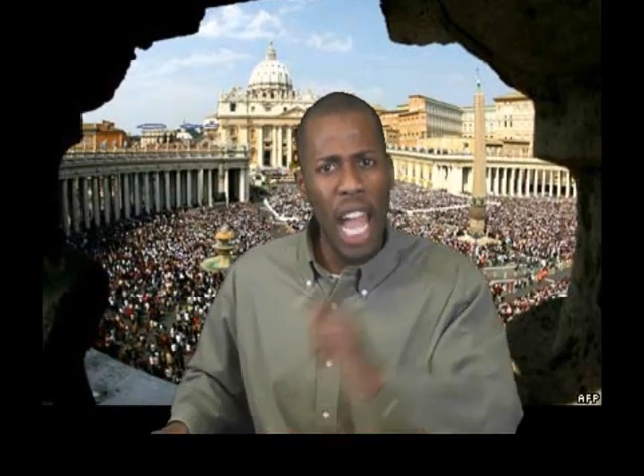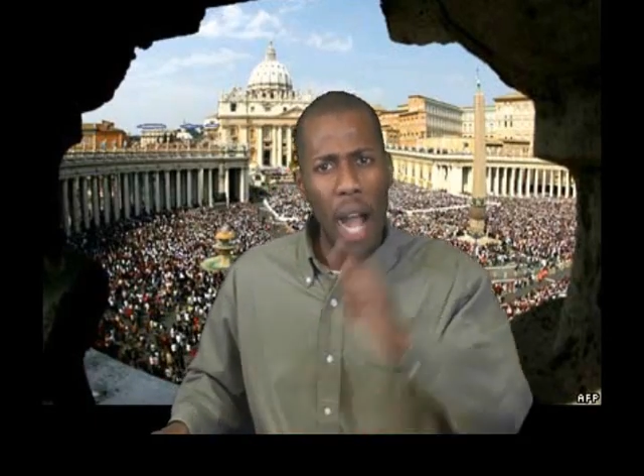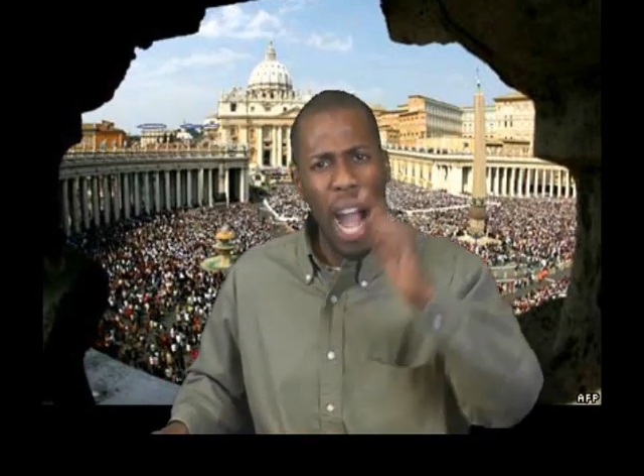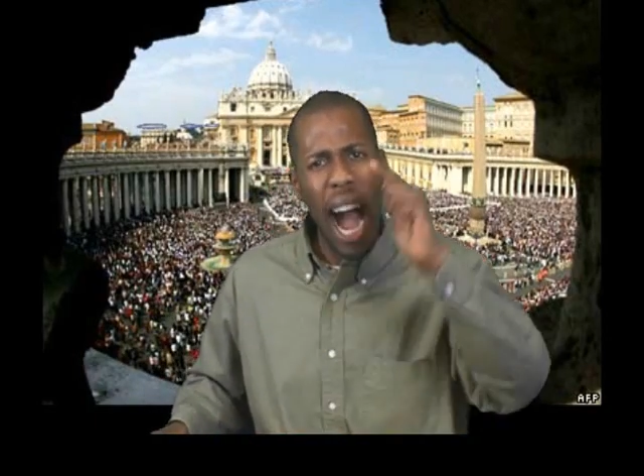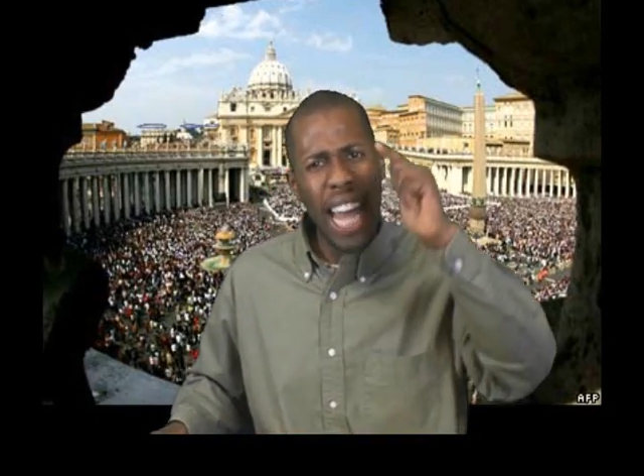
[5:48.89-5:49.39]

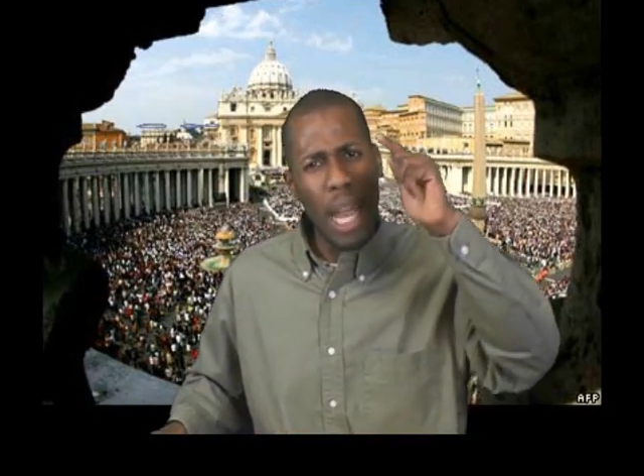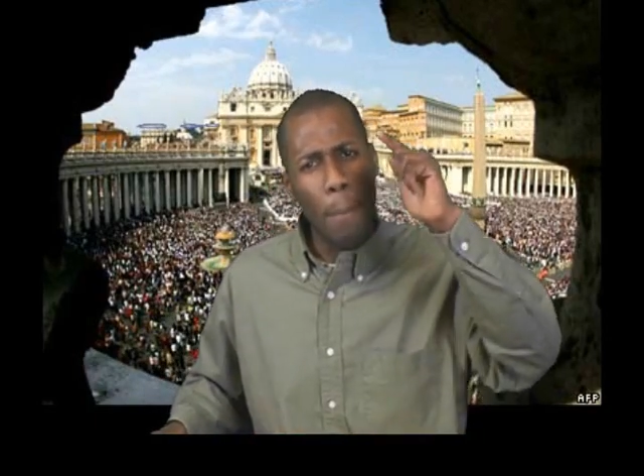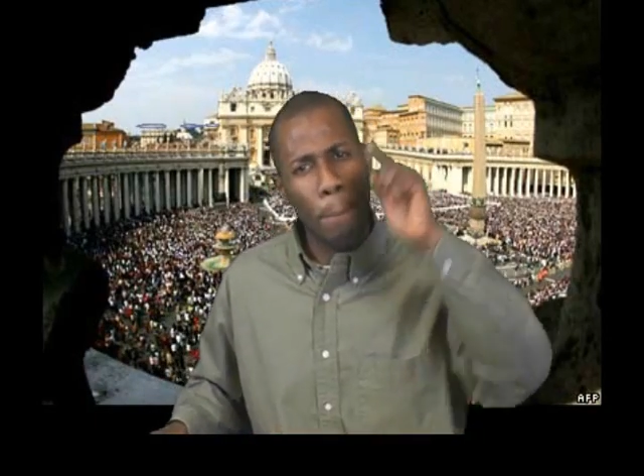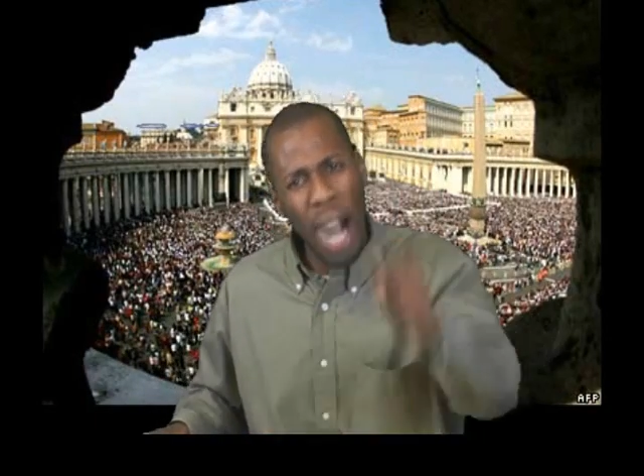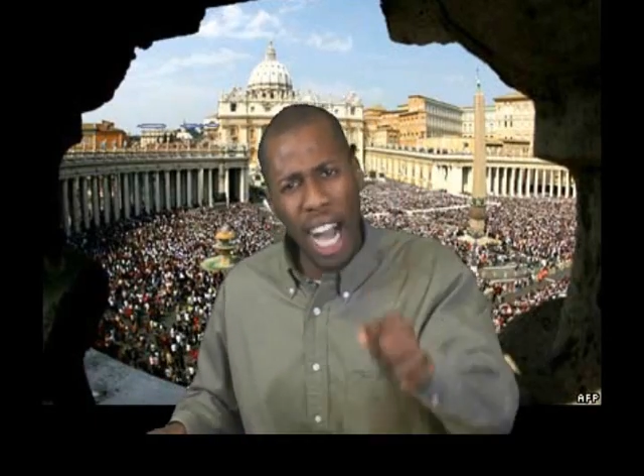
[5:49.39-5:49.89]
Now, I
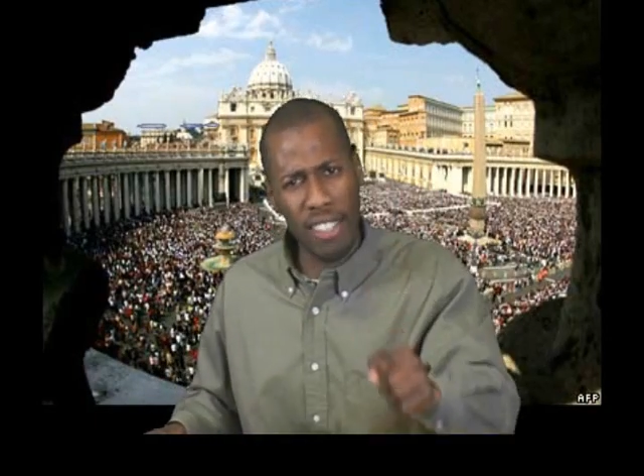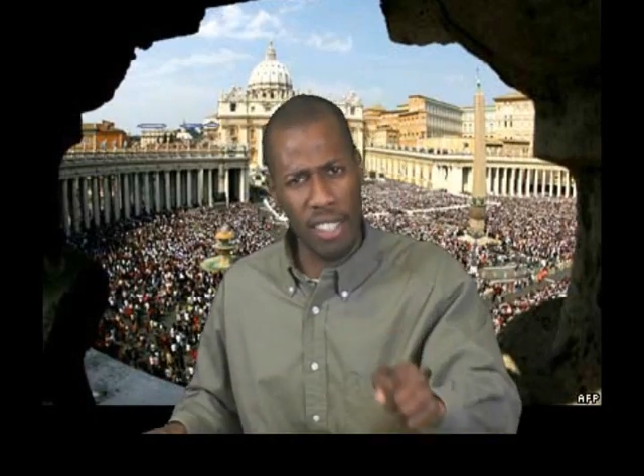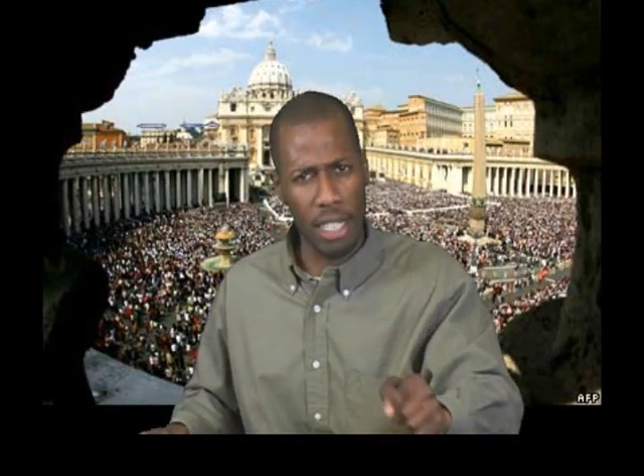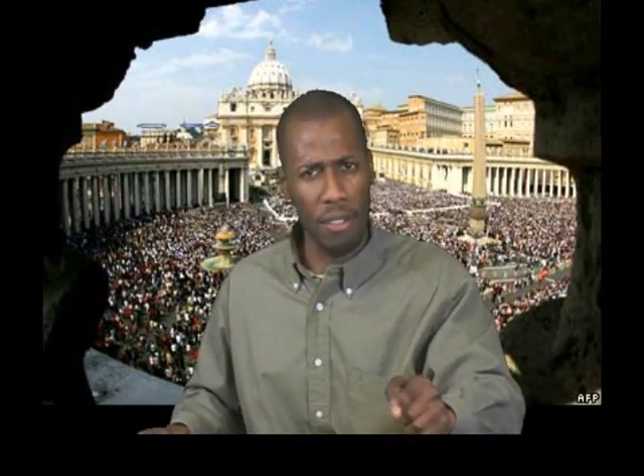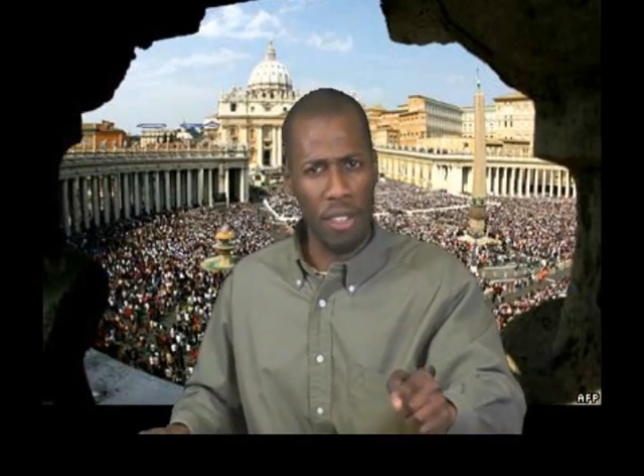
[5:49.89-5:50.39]
am
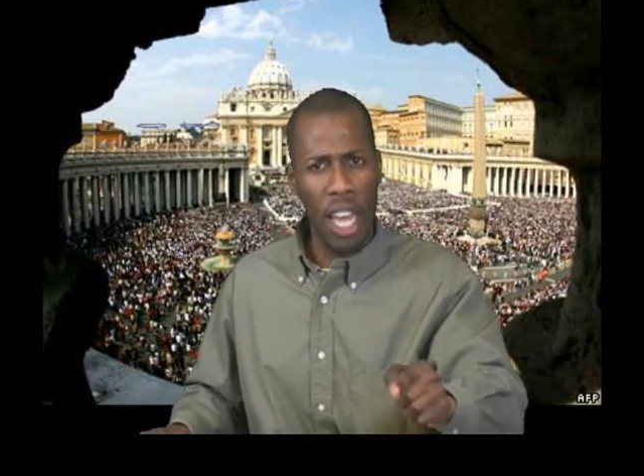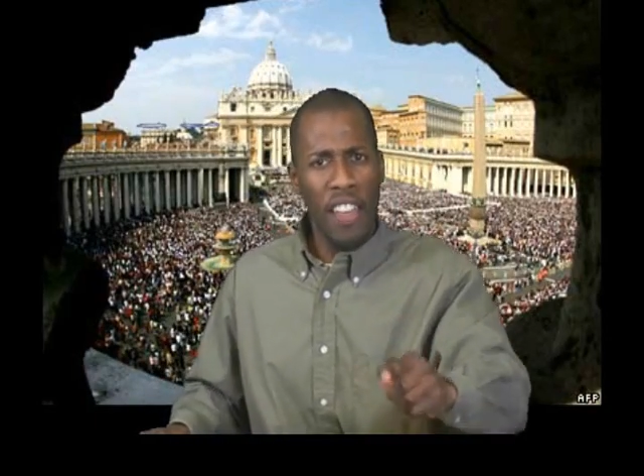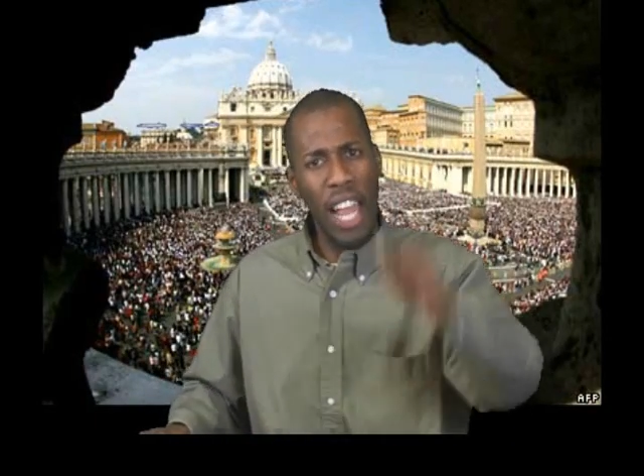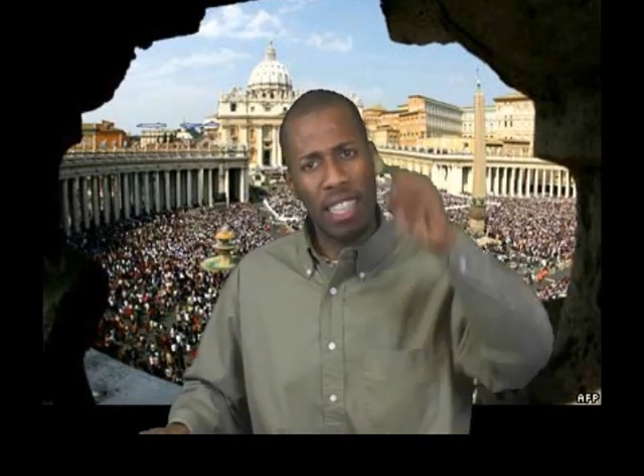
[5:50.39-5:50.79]
positive